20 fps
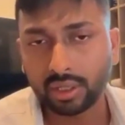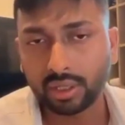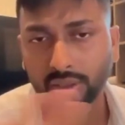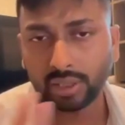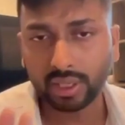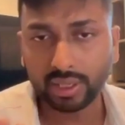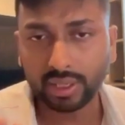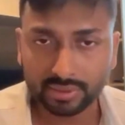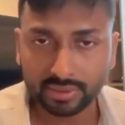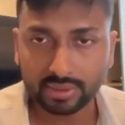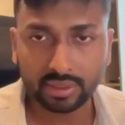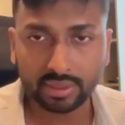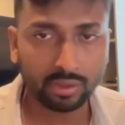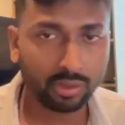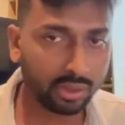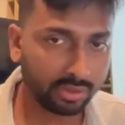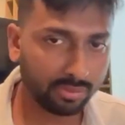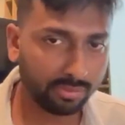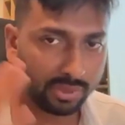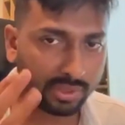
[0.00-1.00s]
things. It's
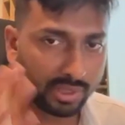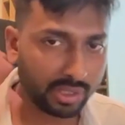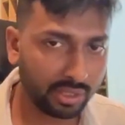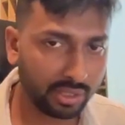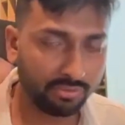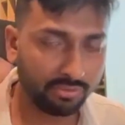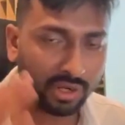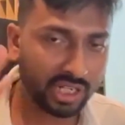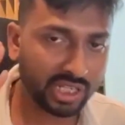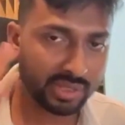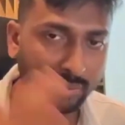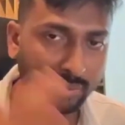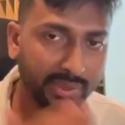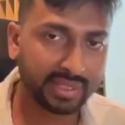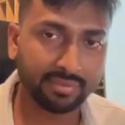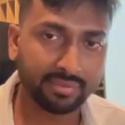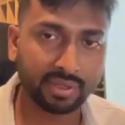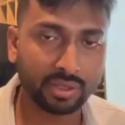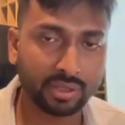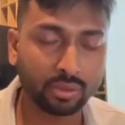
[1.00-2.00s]
just basically very
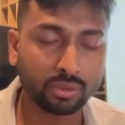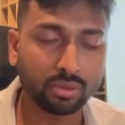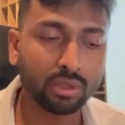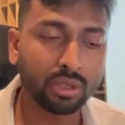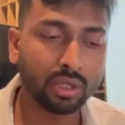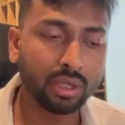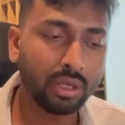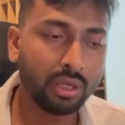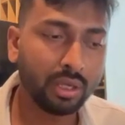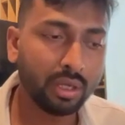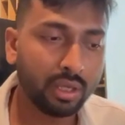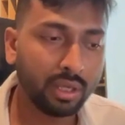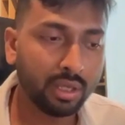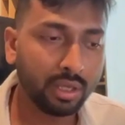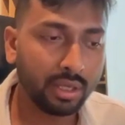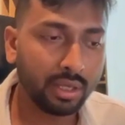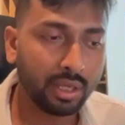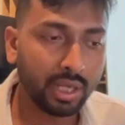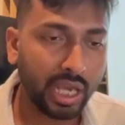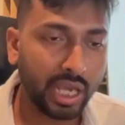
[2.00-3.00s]
specific to
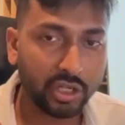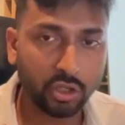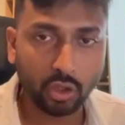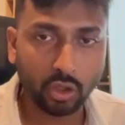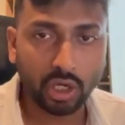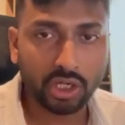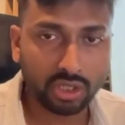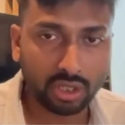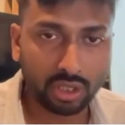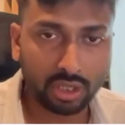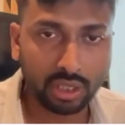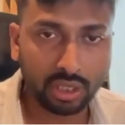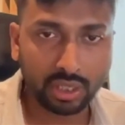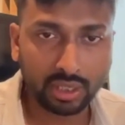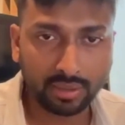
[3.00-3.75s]
education,